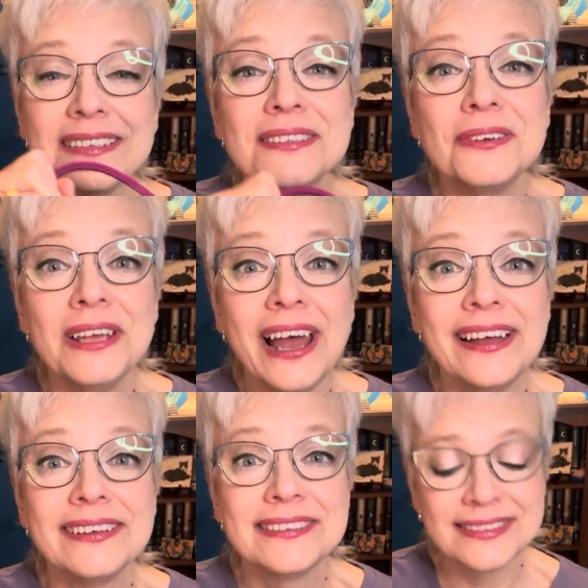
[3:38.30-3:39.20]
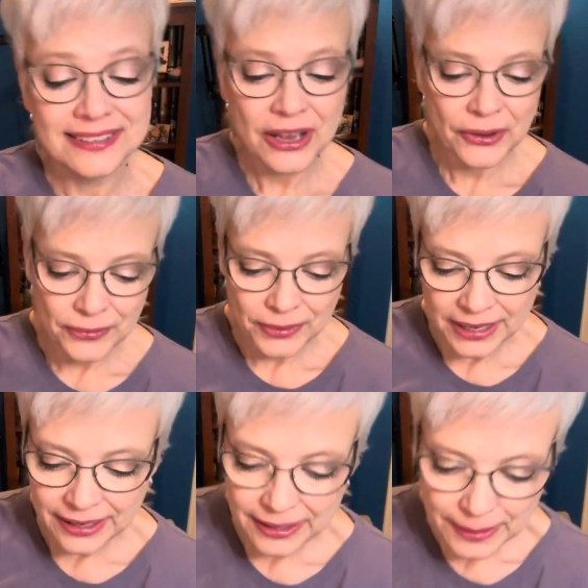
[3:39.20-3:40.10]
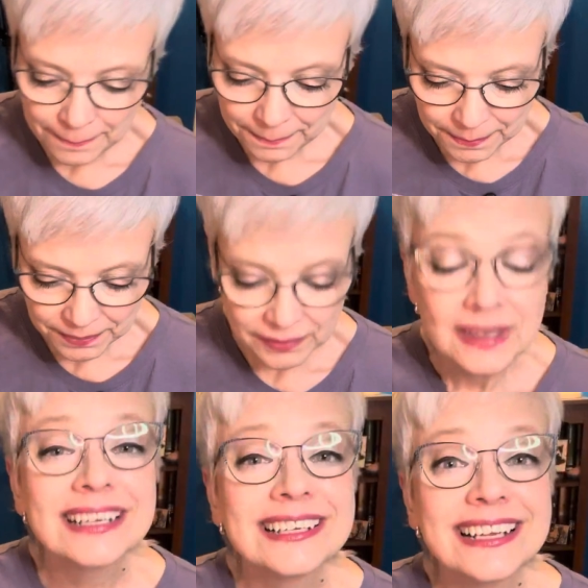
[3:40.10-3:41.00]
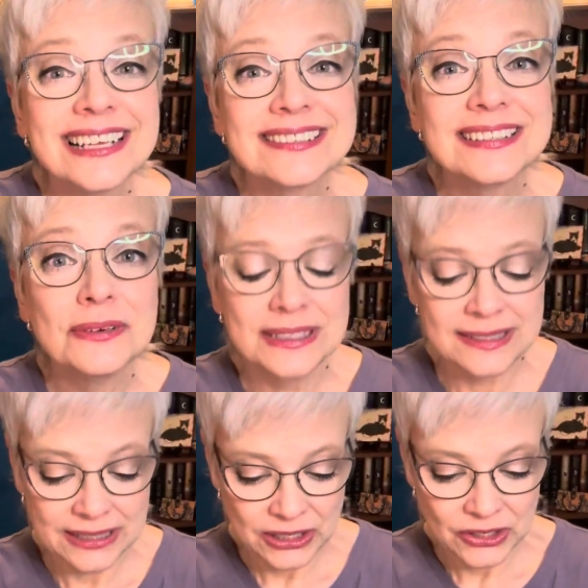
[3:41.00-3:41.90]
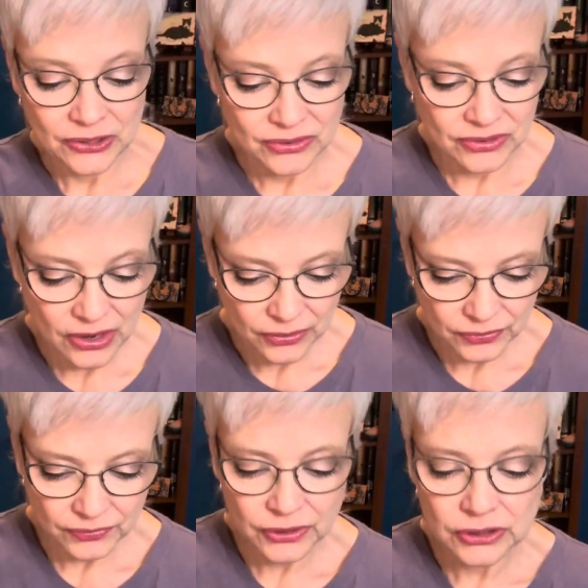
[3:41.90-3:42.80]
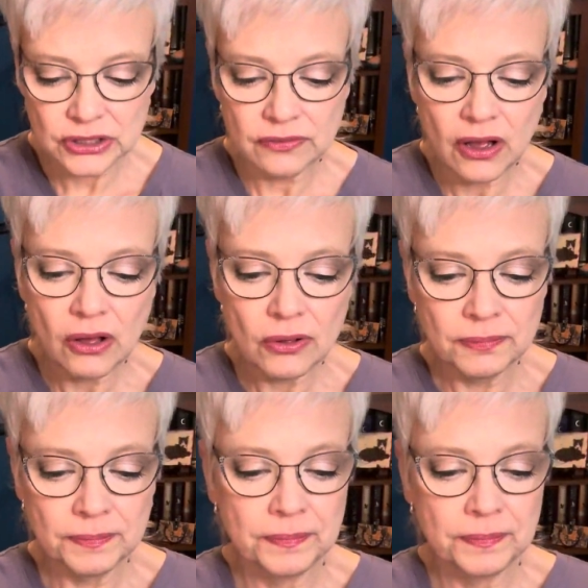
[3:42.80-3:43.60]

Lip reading: so yeah, so let's see what's in here. So first of all,